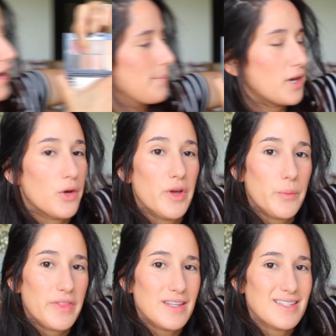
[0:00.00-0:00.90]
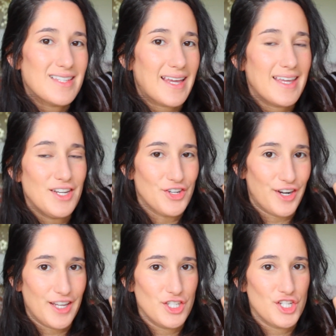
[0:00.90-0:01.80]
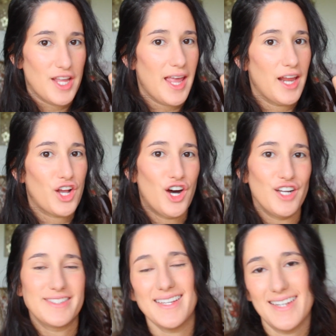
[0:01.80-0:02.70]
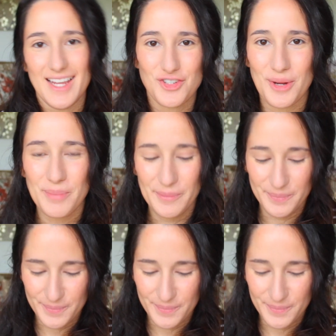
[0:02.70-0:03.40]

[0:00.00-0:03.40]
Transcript: I'm going to go in with the second darkest shade called Day Trip